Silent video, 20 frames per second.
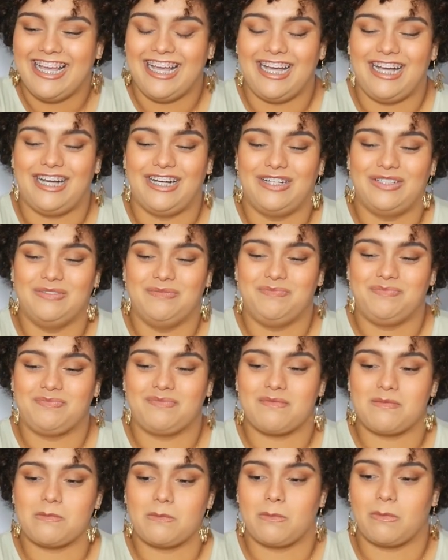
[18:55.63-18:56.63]
um,
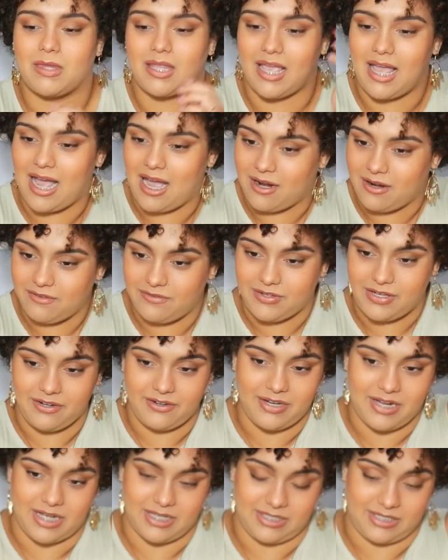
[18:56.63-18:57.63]
out of
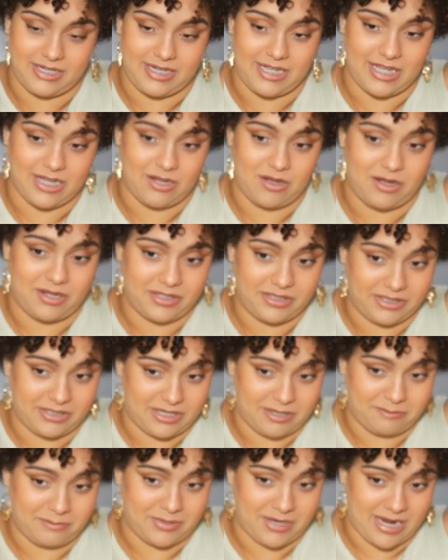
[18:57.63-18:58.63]
curiosity, I called the
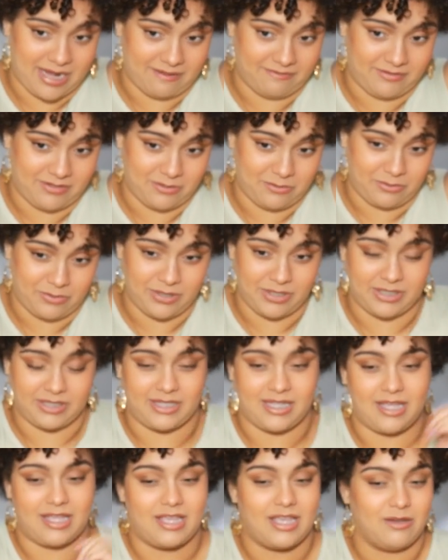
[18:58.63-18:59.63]
number after work
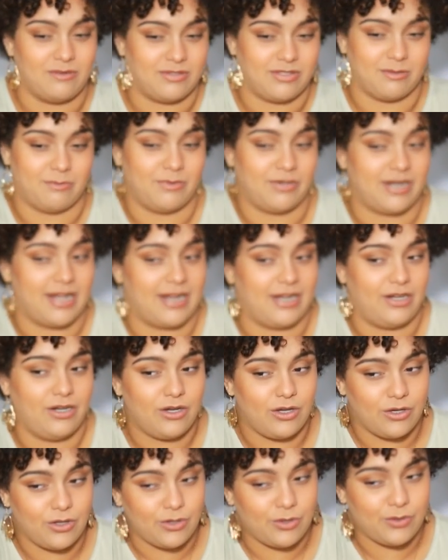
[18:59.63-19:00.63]
thinking it was someone I
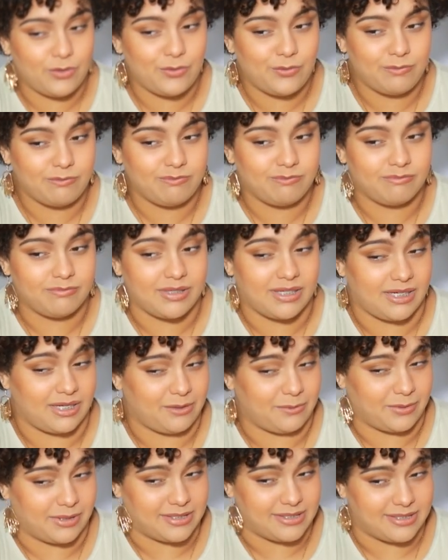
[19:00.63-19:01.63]
knew, and it
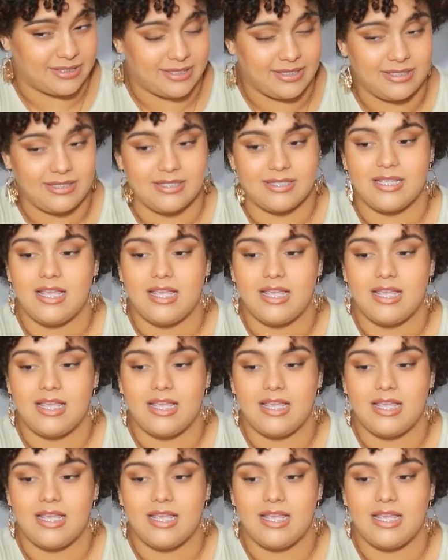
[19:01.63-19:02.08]
wasn't.